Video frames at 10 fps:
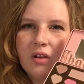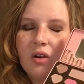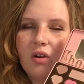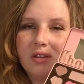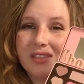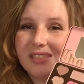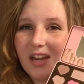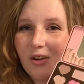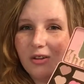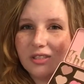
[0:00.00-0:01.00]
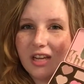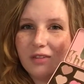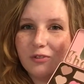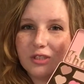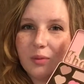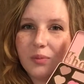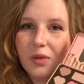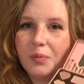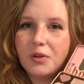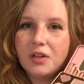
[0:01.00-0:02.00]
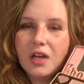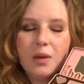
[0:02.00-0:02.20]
on the scarier side for some people,